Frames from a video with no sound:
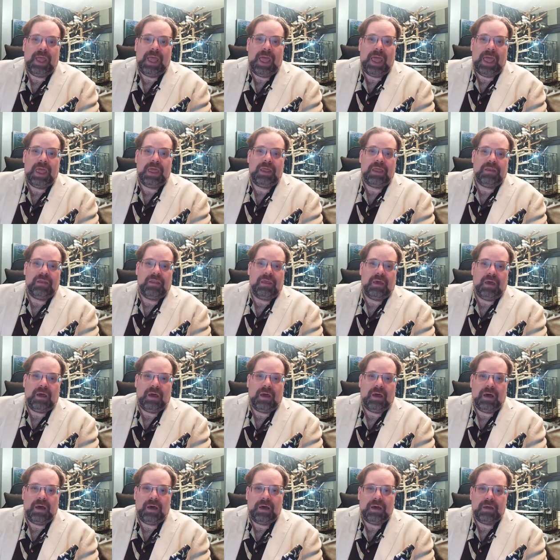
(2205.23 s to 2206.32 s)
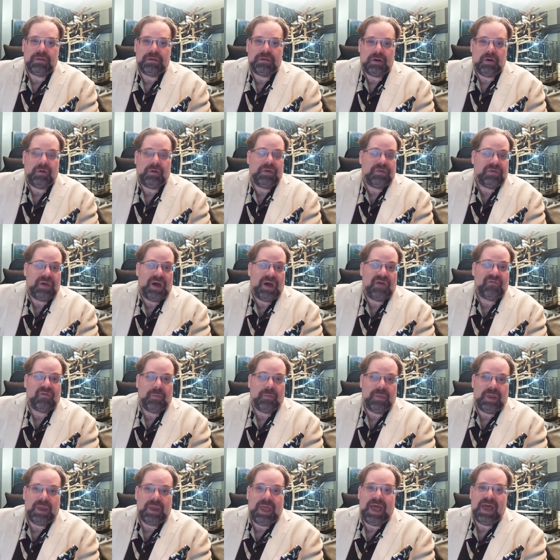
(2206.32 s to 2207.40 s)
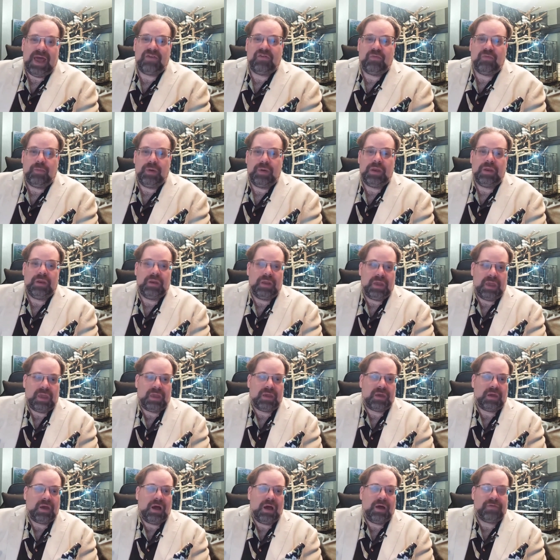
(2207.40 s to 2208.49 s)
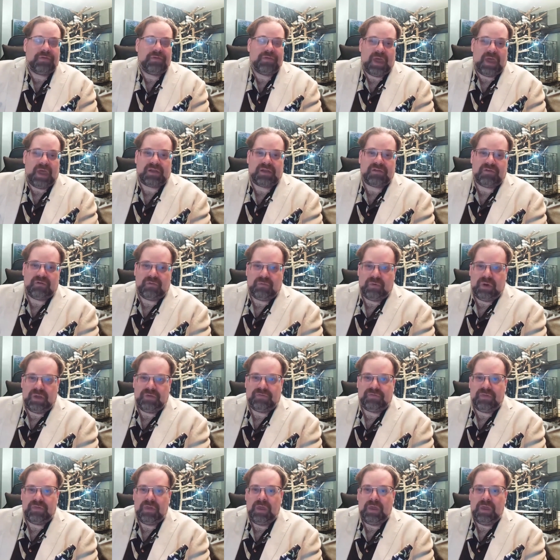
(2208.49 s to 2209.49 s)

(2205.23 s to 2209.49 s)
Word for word: and uh, you know his government has been in contact with